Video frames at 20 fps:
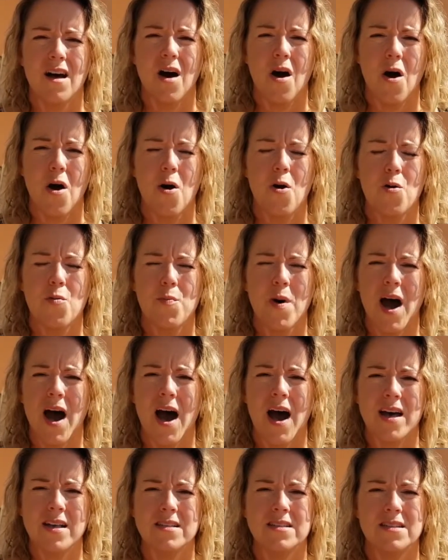
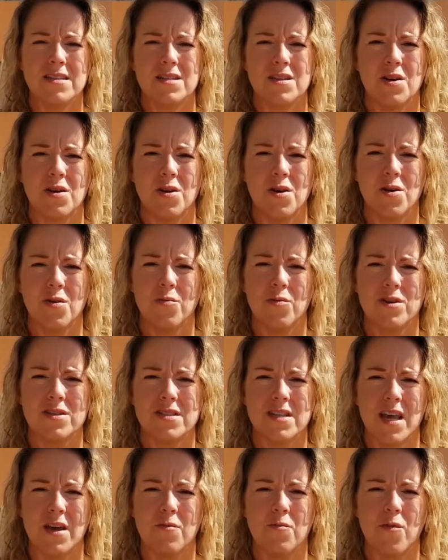Obas was
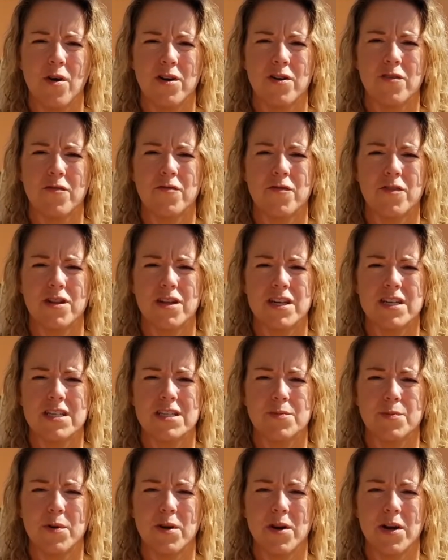a wonderful
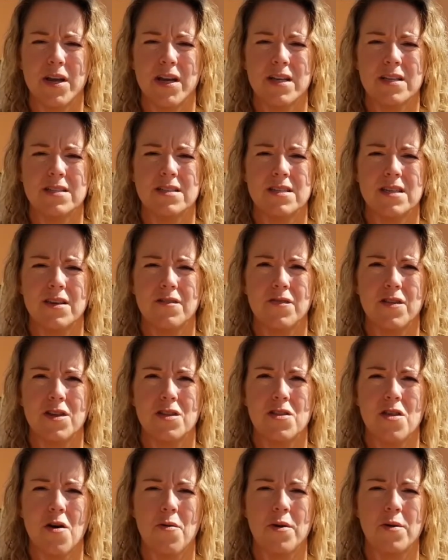experience, even
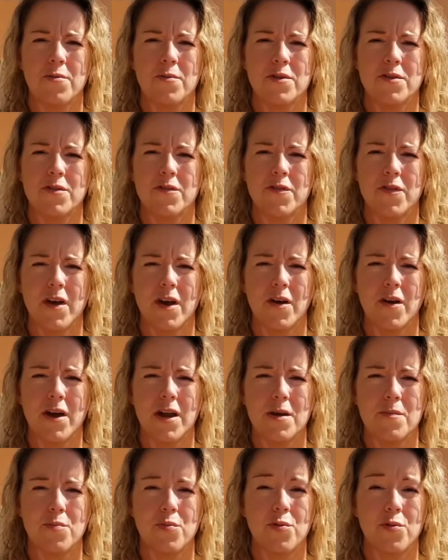though it was
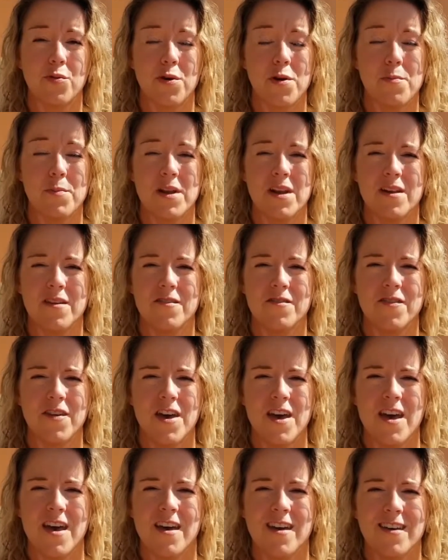very primitive
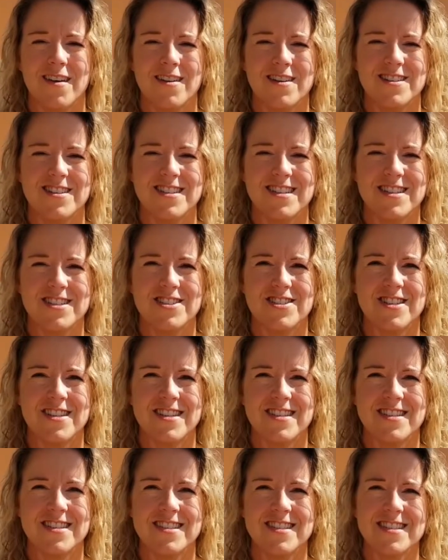
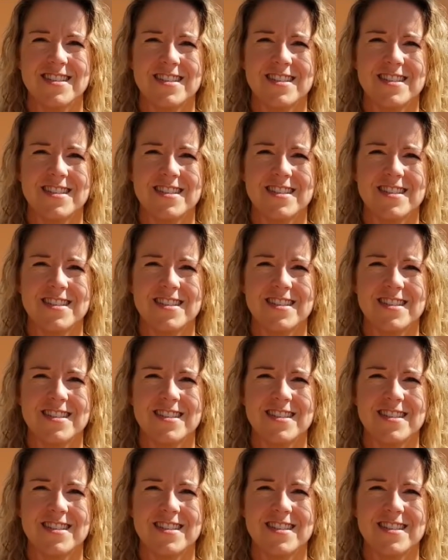conditions.